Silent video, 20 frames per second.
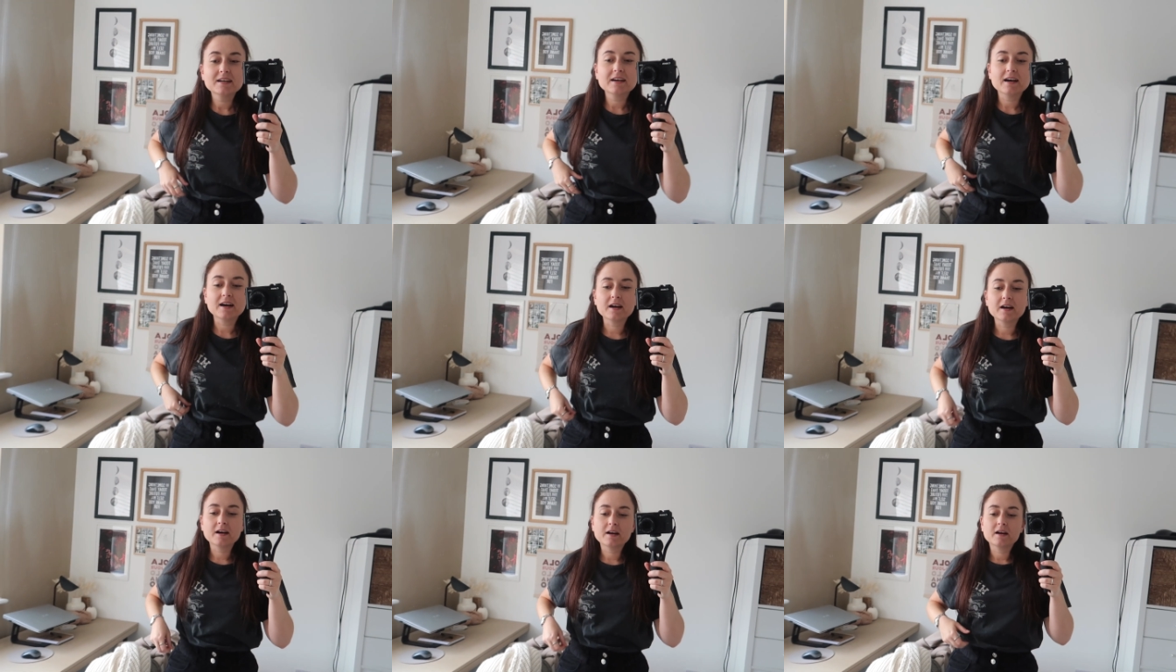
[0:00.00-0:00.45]

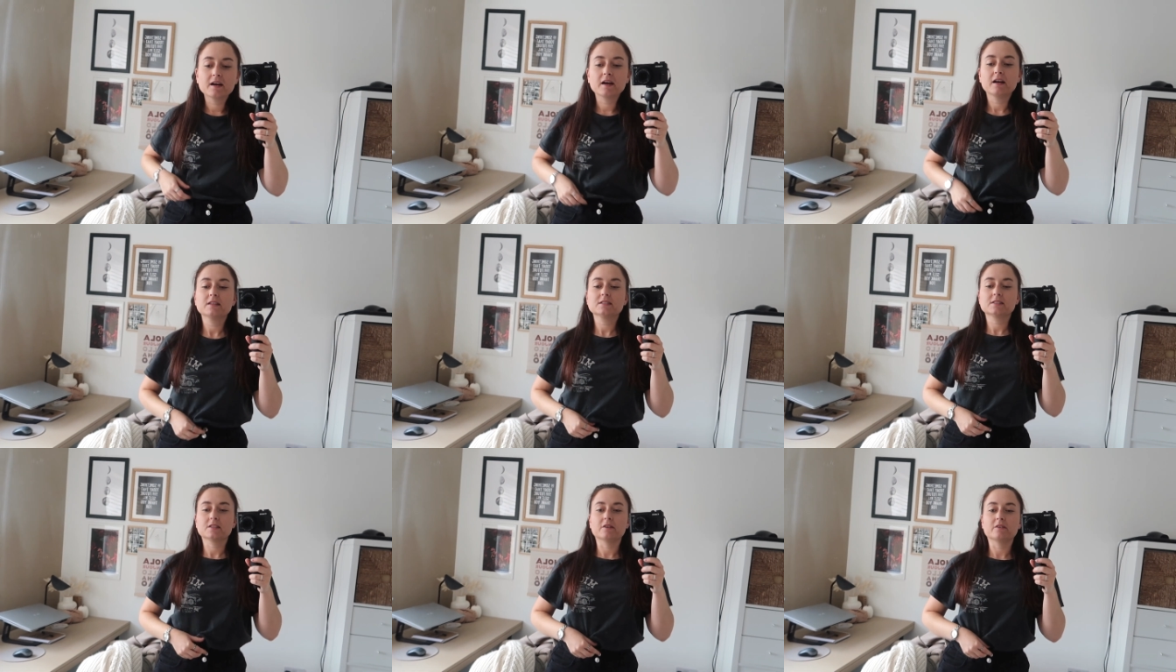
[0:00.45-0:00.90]
Uh,
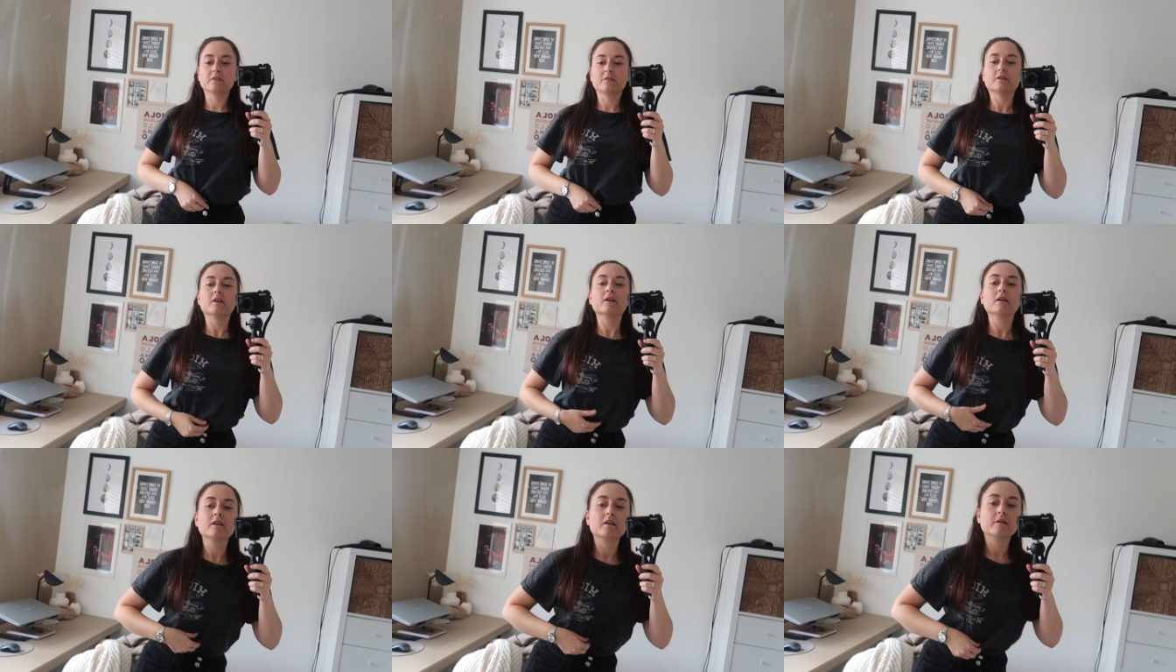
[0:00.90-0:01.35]

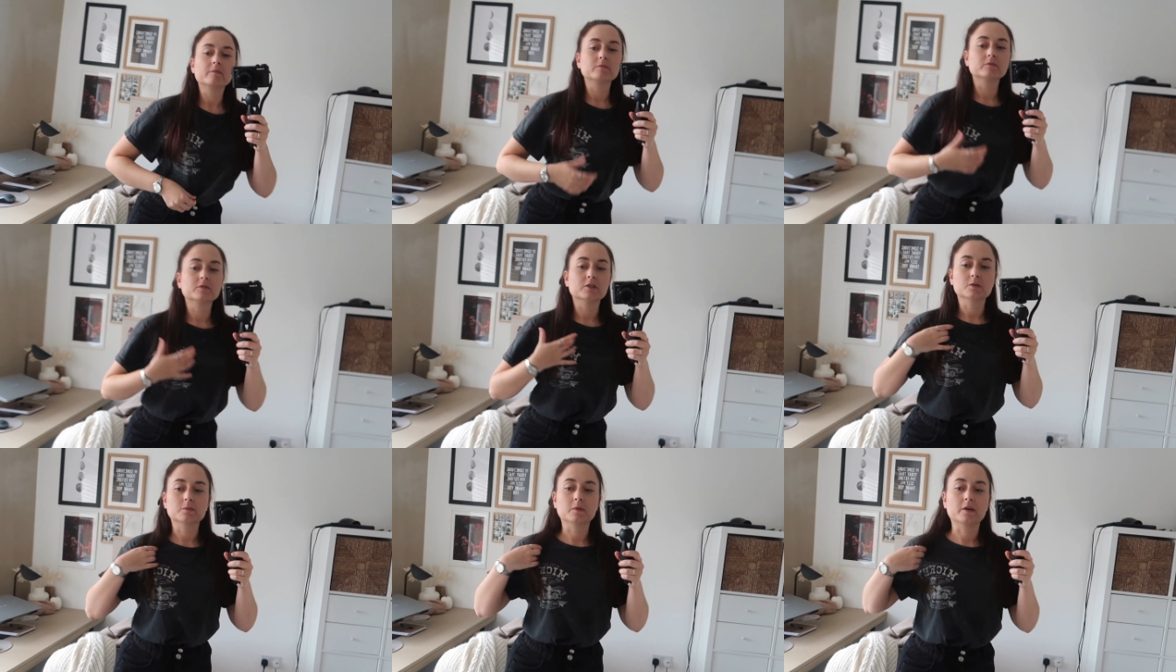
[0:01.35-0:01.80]
so I'm
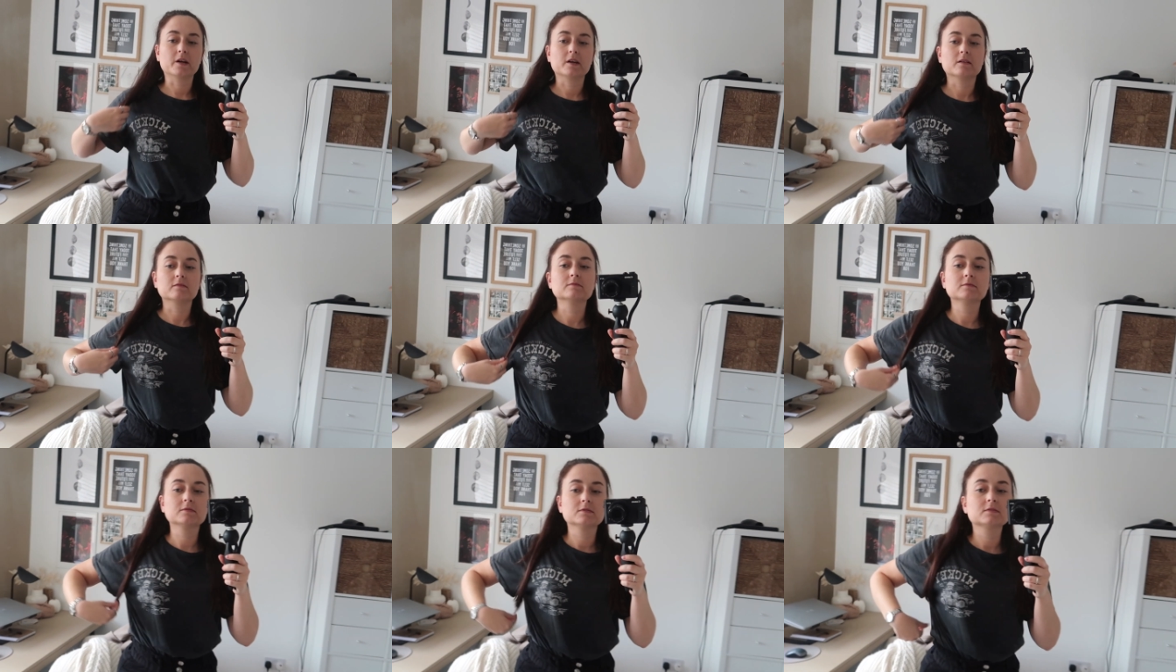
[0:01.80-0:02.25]
just
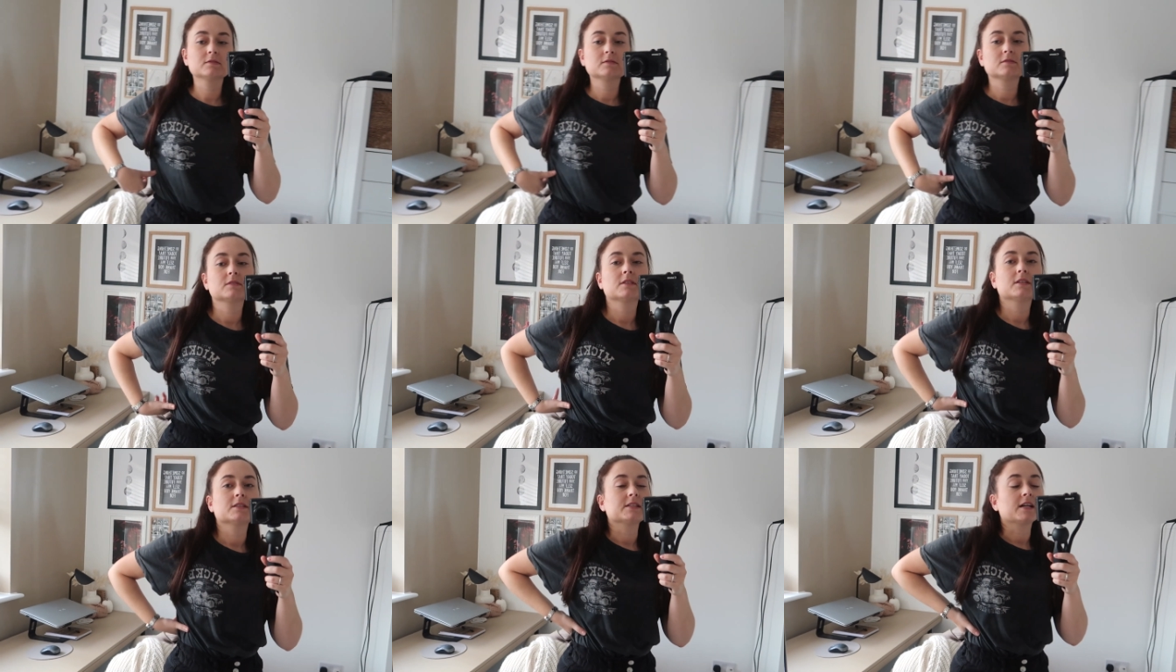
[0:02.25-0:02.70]
wearing
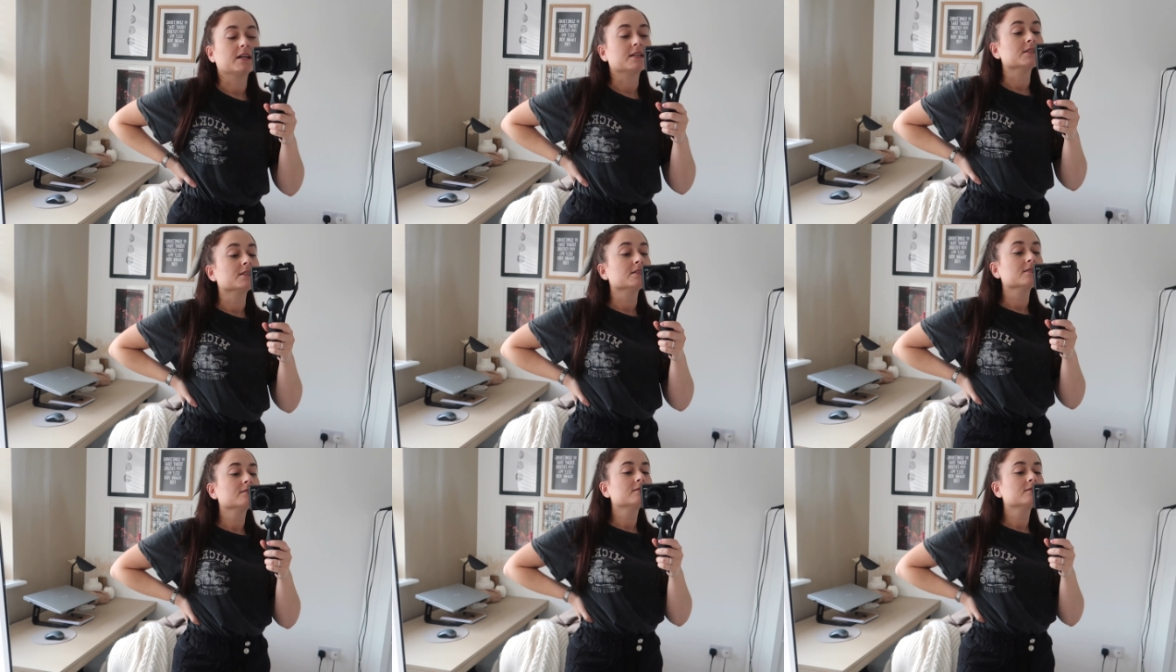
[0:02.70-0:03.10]
a standard